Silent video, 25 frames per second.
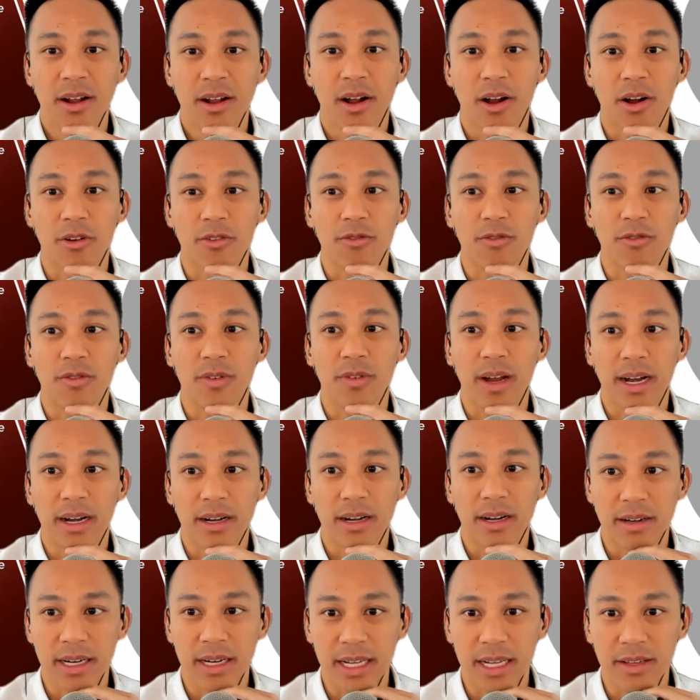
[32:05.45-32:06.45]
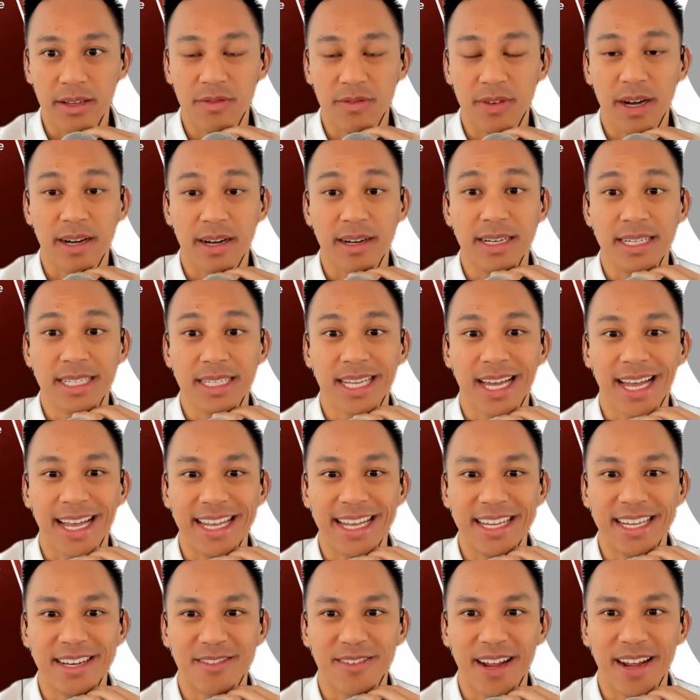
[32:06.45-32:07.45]
are very, very
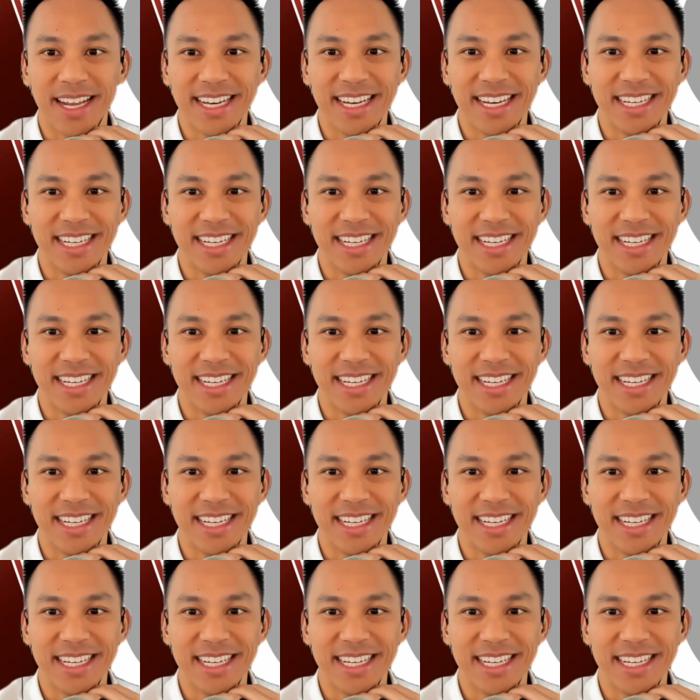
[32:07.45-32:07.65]
tight, right?